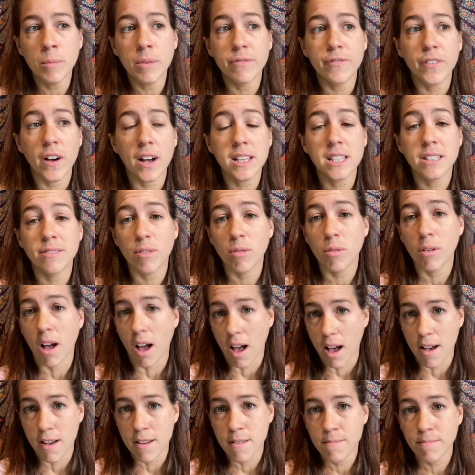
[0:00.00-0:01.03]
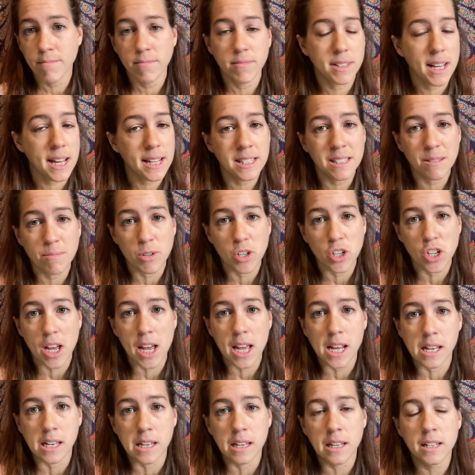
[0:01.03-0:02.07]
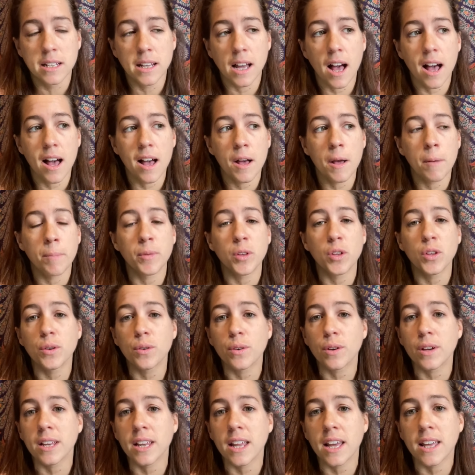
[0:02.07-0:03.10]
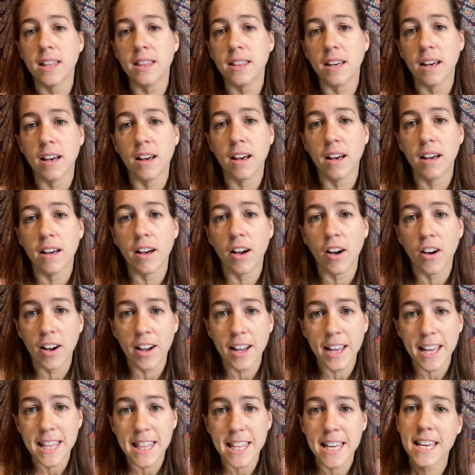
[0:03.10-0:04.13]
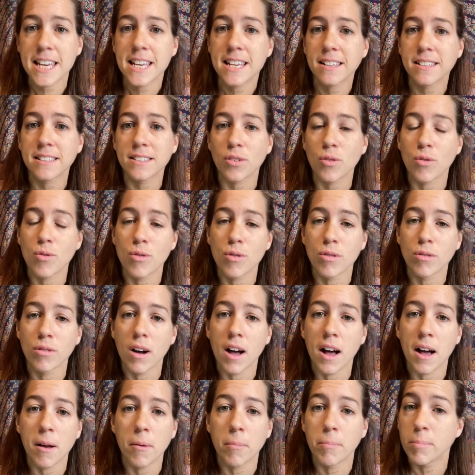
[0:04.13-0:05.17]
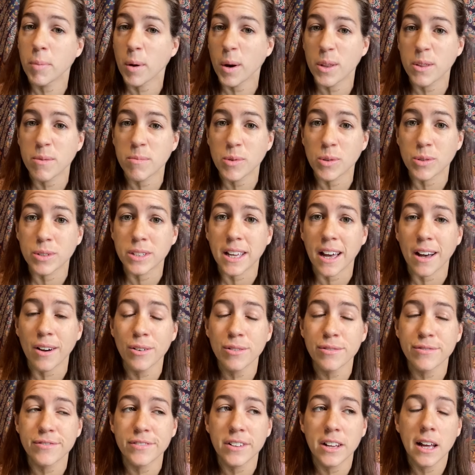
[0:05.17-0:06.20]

First of all, at home, TENS machine. You can either hire these or buy them yourself.